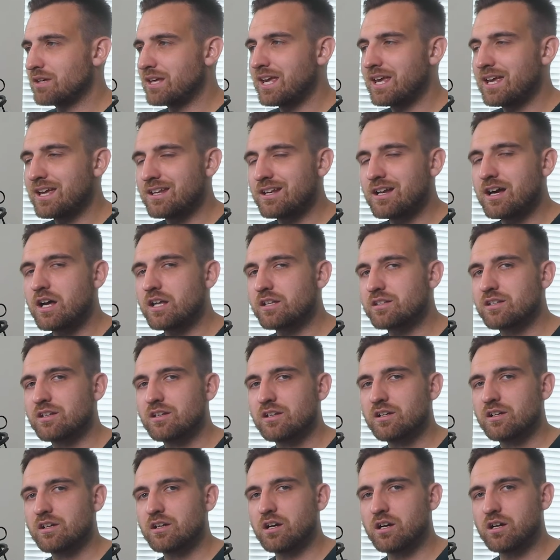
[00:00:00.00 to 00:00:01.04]
You cannot
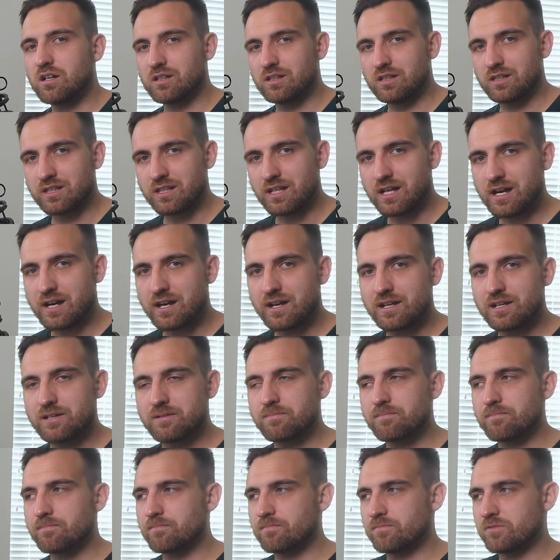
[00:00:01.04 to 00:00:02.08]

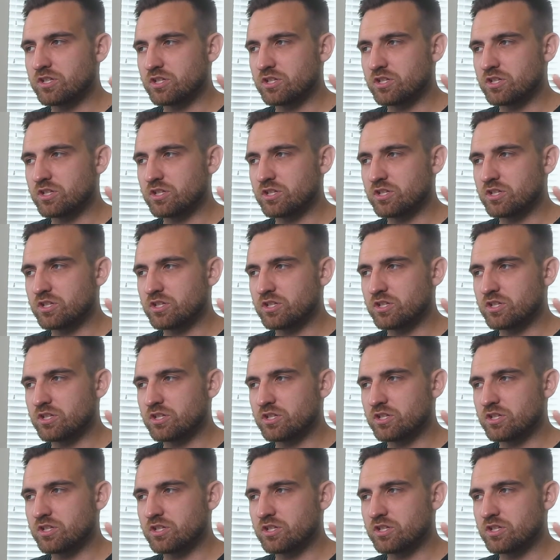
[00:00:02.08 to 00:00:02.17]
align